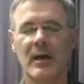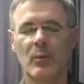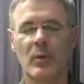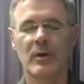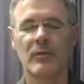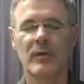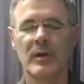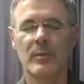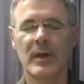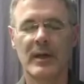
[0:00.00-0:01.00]
and
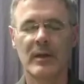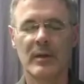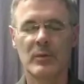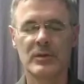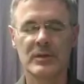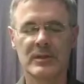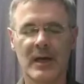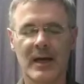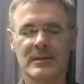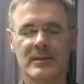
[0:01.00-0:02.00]
wonderfully made, and we just
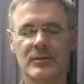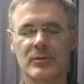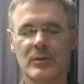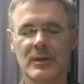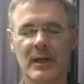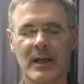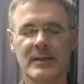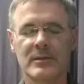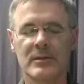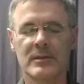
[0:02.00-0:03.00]
ask that you would
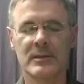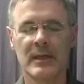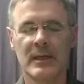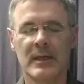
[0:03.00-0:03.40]
cleanse us